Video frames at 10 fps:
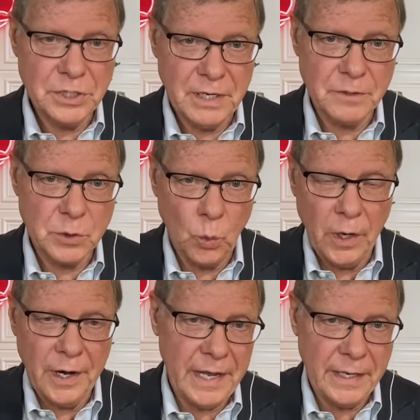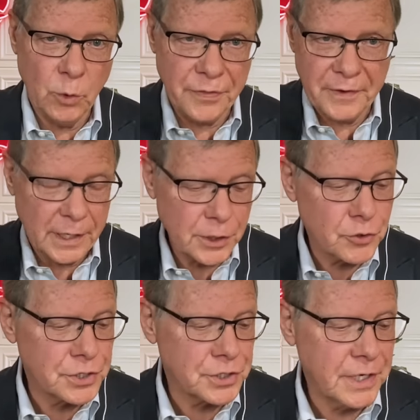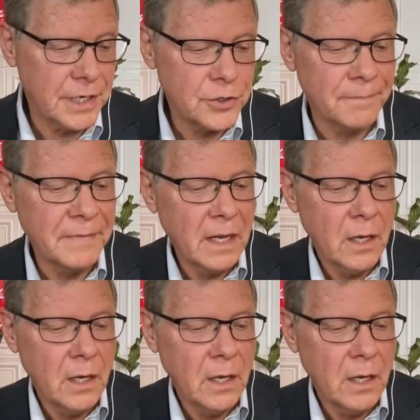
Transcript: Jefferson wanted an Orthodox Christian nation.